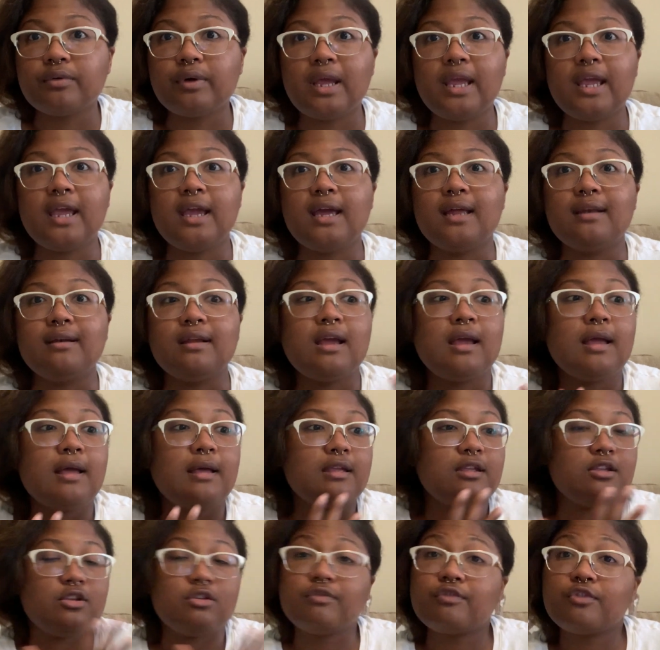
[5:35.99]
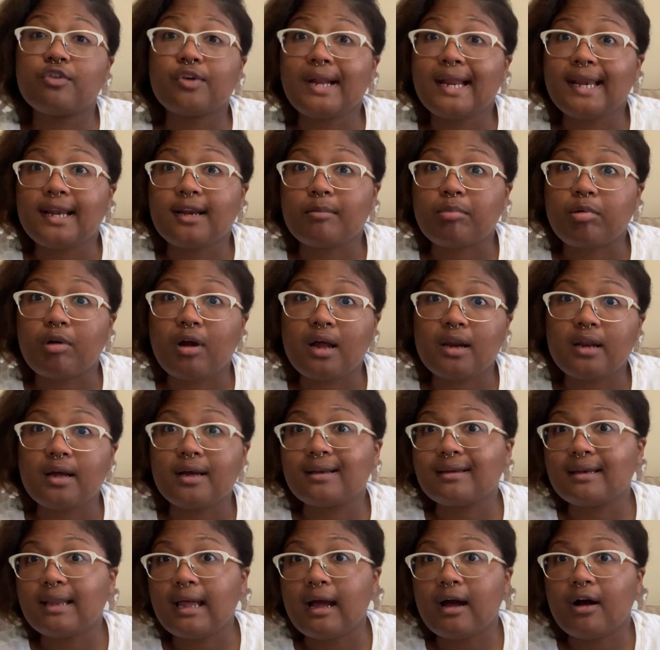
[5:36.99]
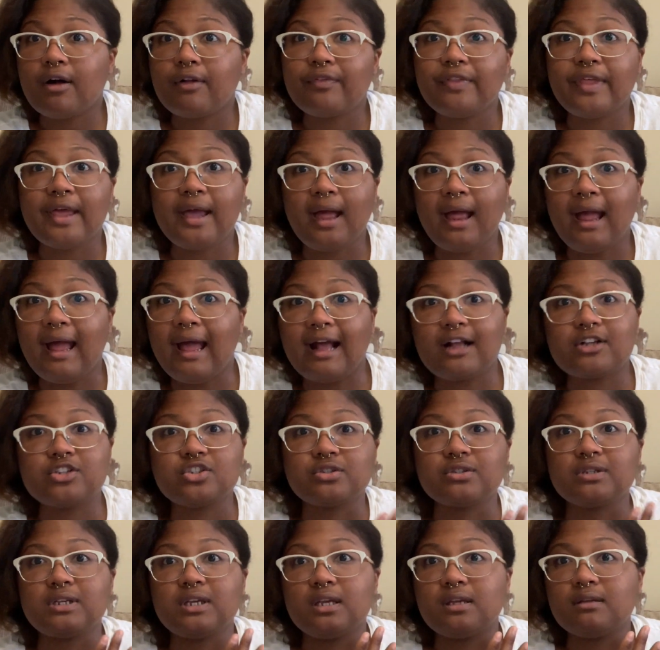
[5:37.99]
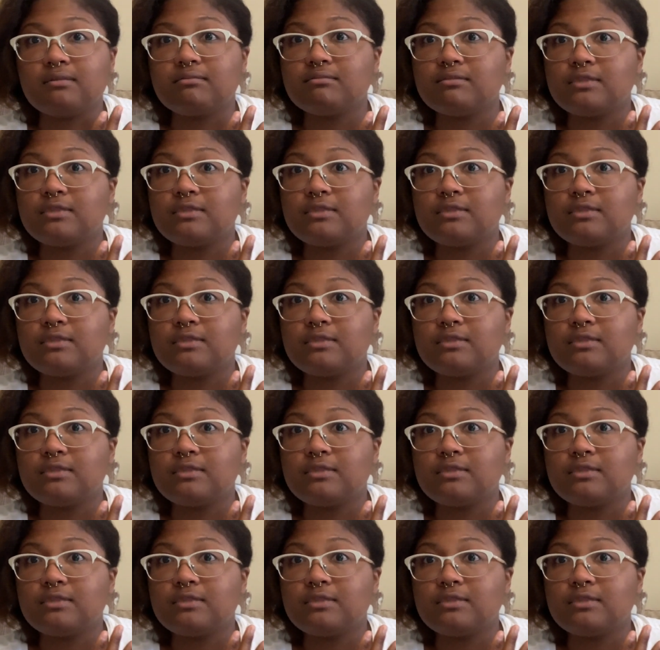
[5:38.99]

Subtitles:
and you've created a product now that actually